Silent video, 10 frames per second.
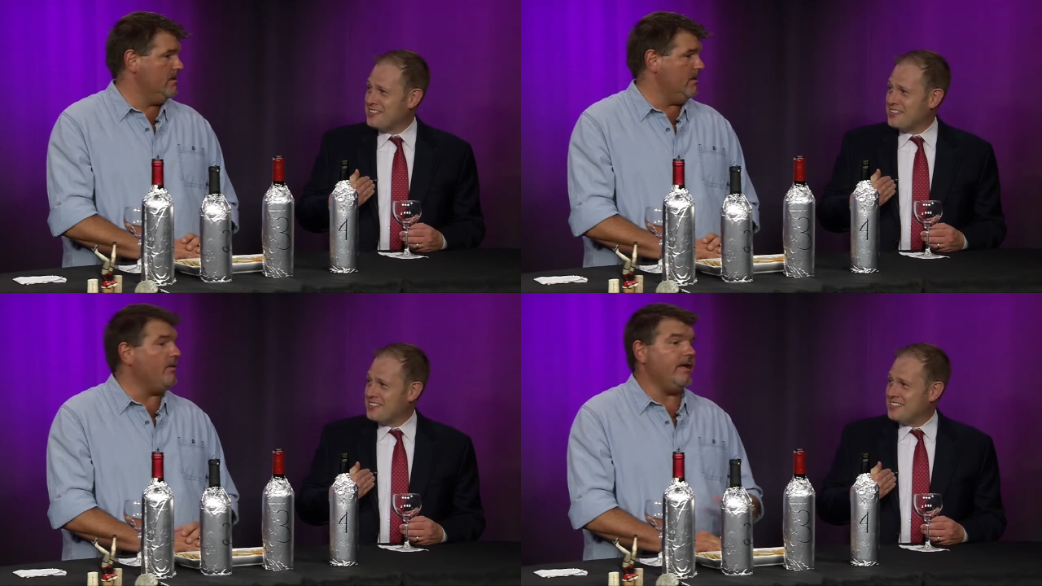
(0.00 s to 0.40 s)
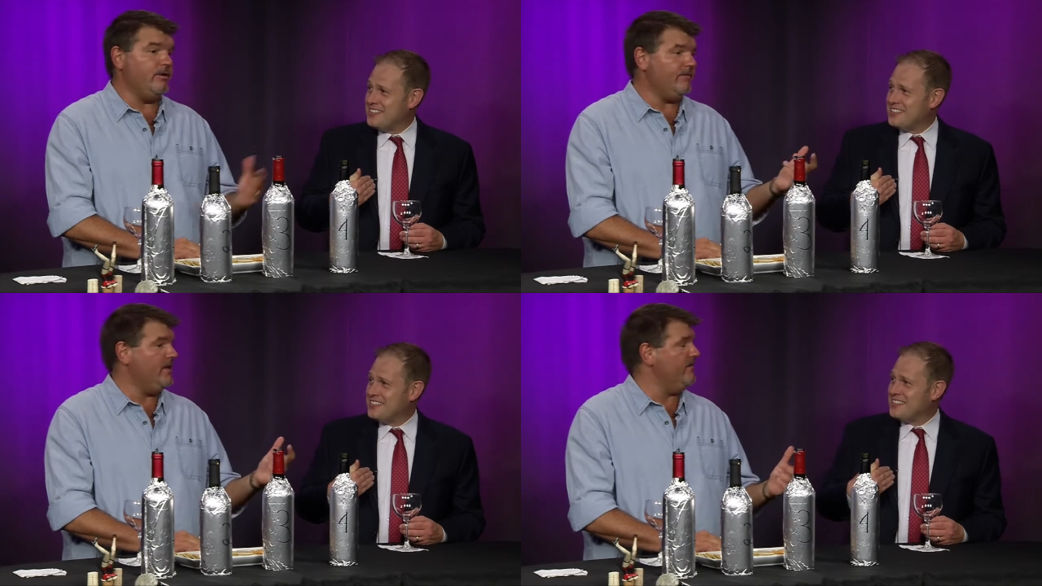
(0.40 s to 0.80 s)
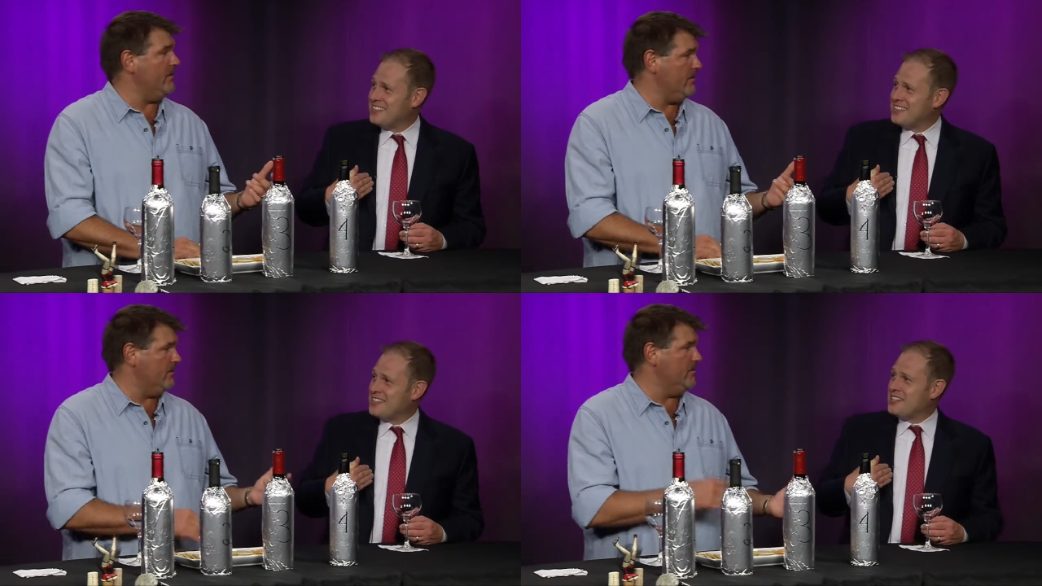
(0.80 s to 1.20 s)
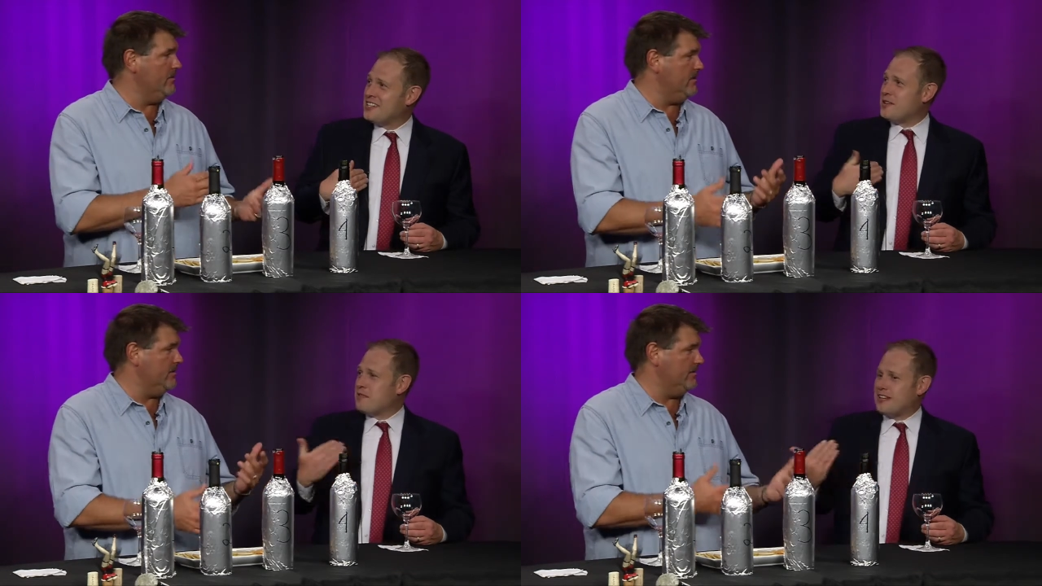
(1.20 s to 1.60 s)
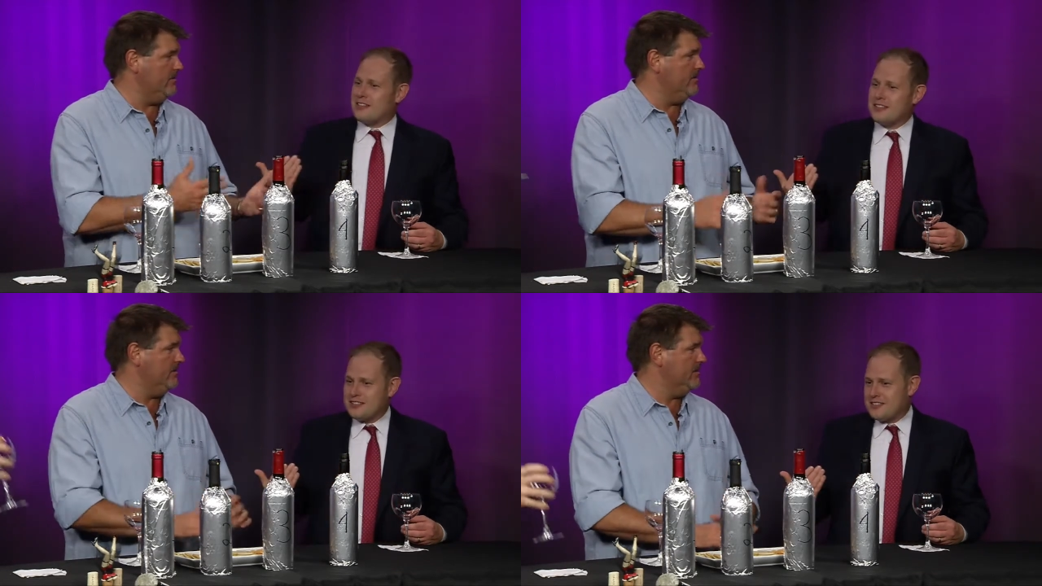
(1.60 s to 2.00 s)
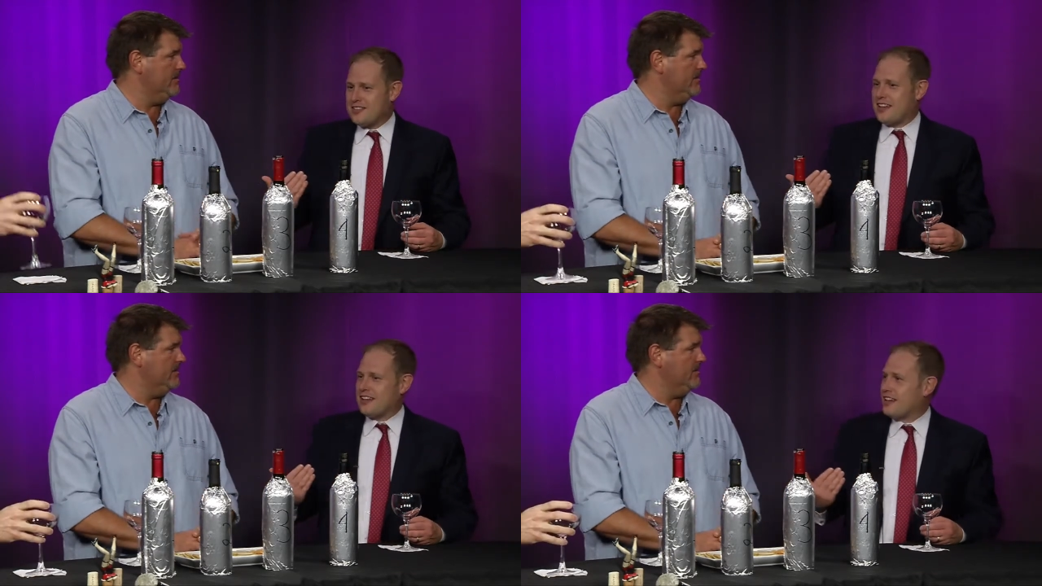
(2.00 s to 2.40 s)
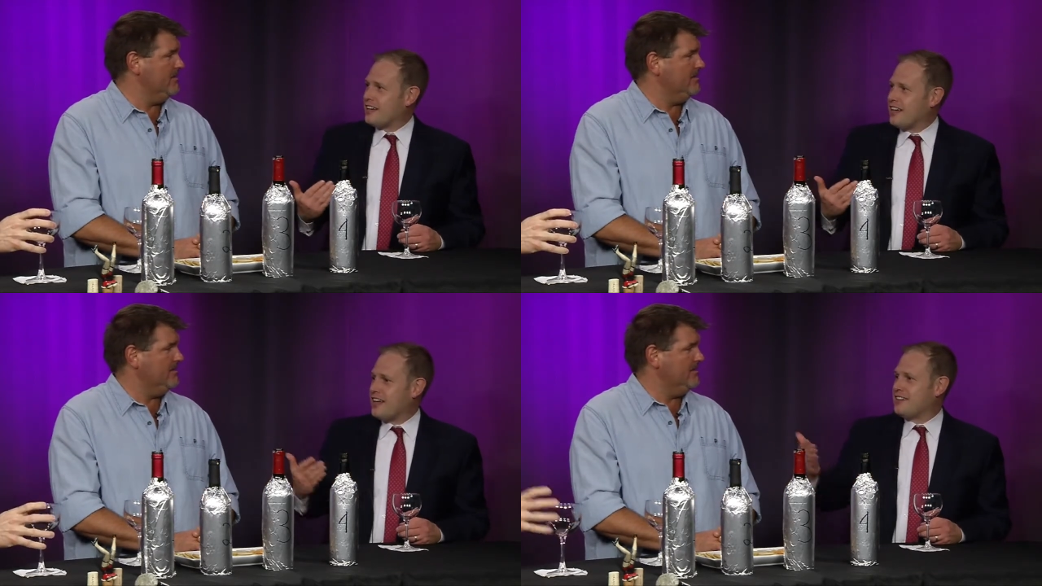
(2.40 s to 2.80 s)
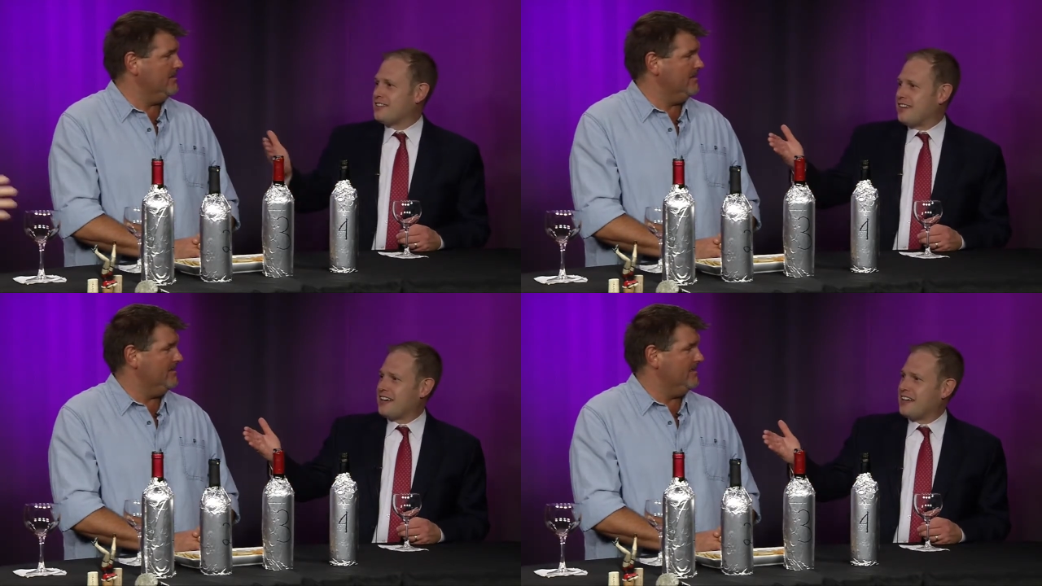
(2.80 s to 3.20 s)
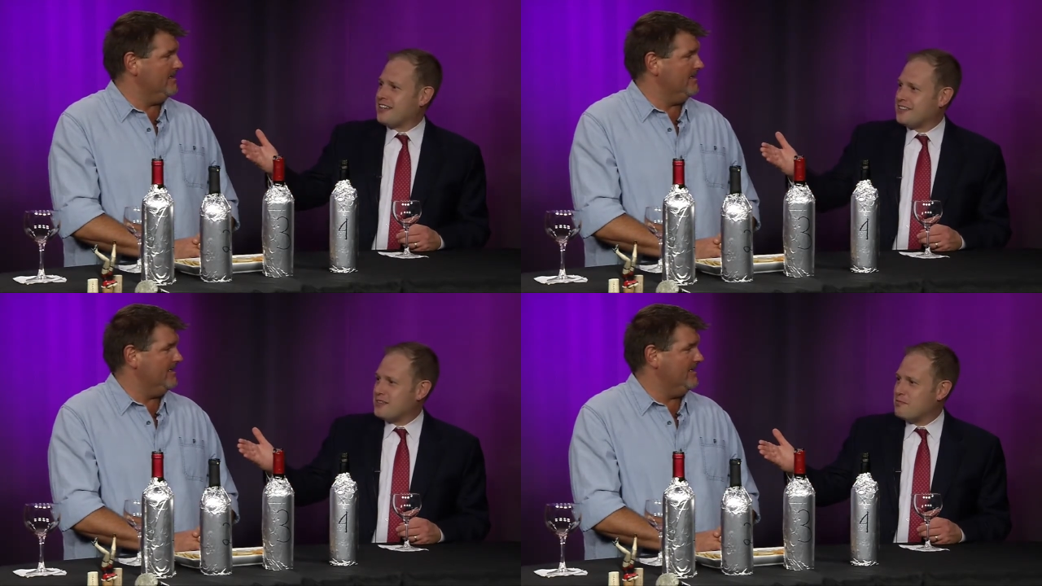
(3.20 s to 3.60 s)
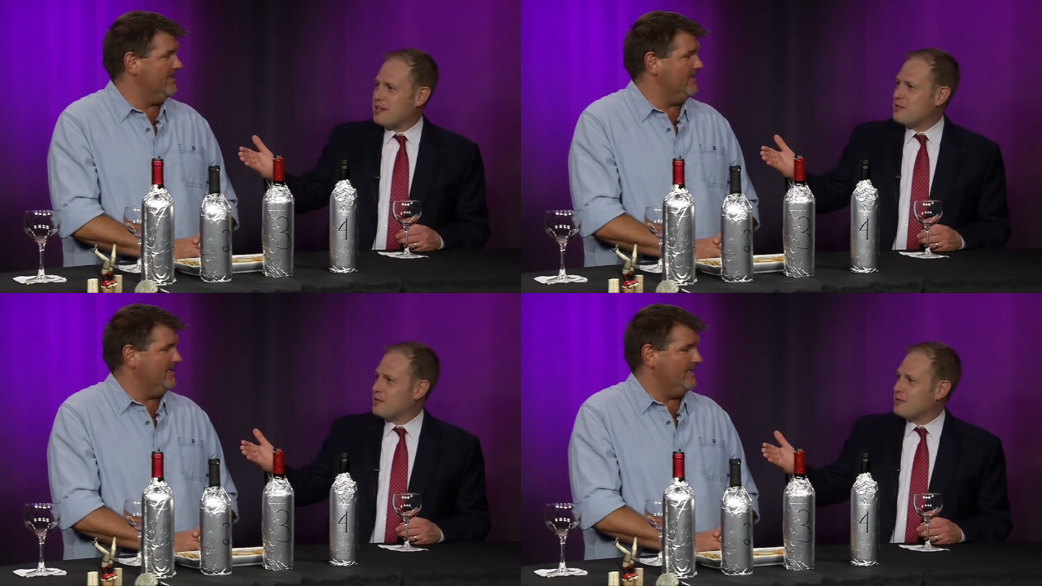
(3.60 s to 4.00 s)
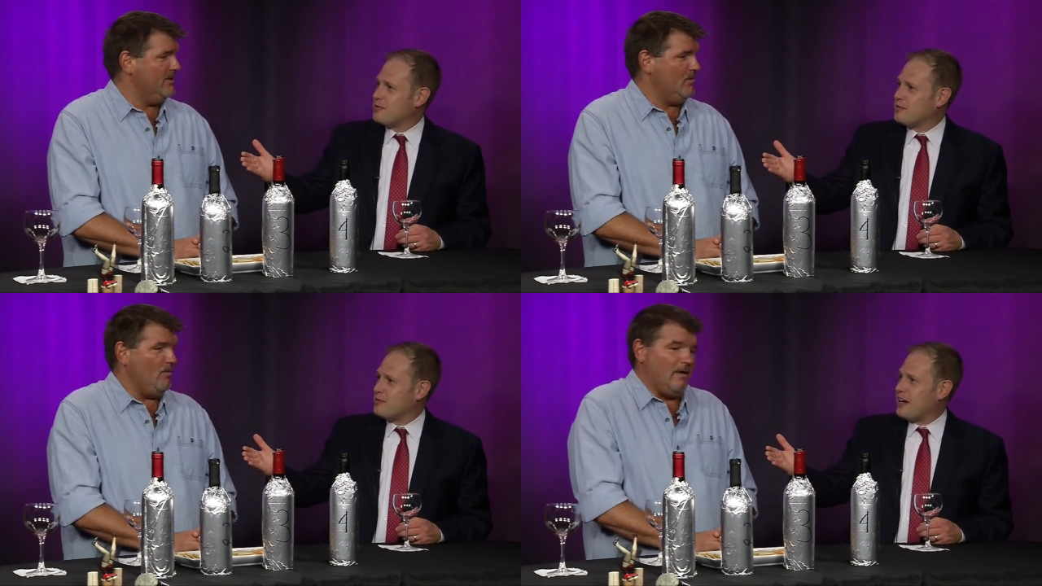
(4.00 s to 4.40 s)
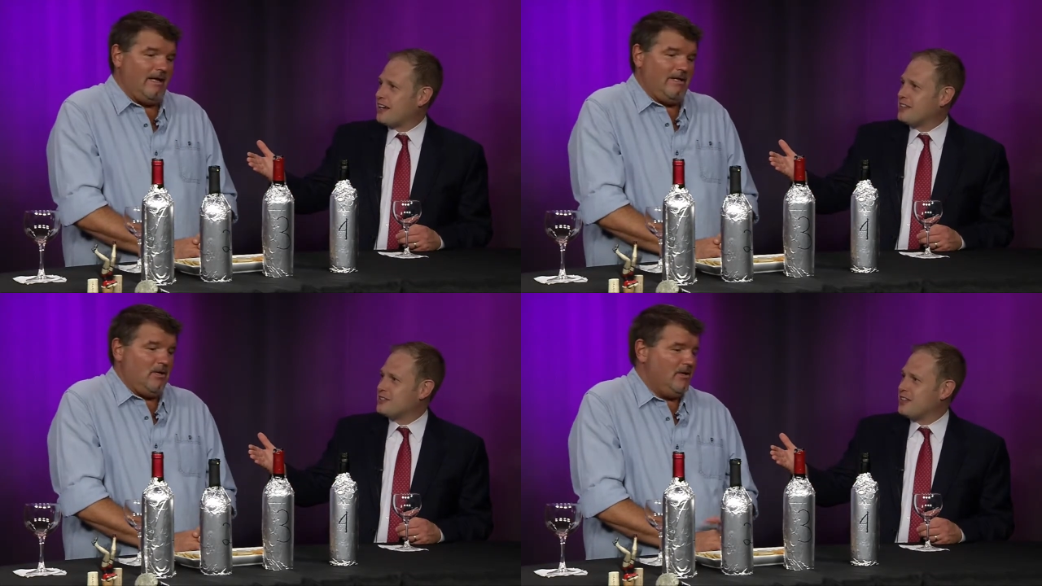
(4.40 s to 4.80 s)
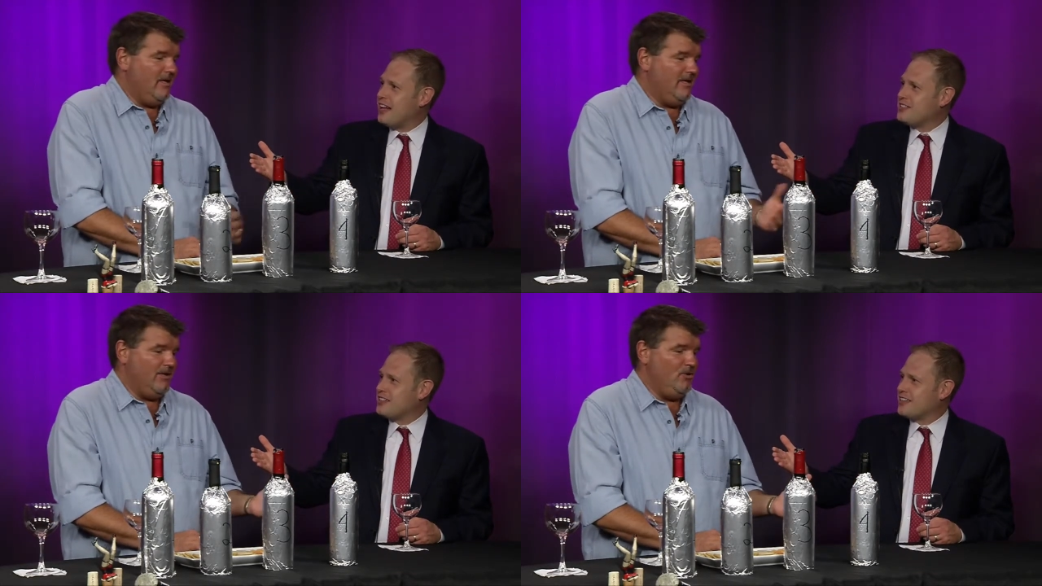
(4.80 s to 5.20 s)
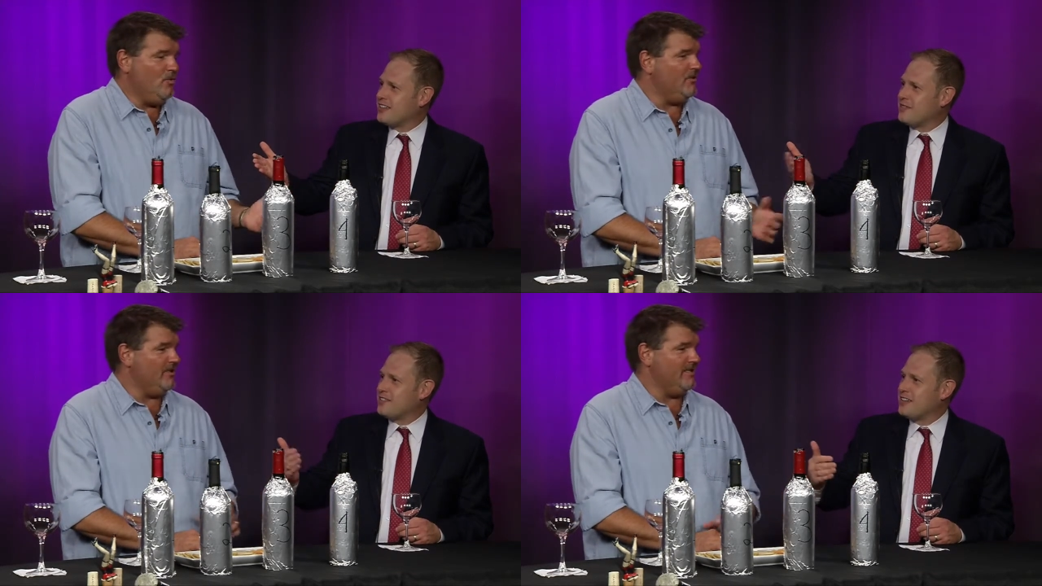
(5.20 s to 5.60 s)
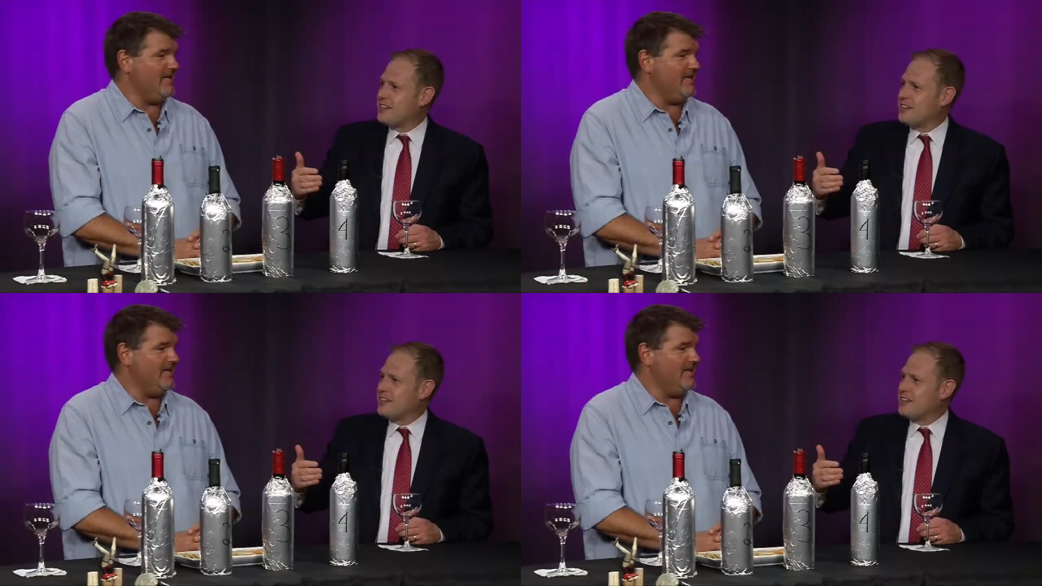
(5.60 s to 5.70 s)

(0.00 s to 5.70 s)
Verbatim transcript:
Speaker 1: Oh yeah, you have to give a. a, a I mean, it
Speaker 2: just I, I can't I can't compete with well, Rocky's logic. I,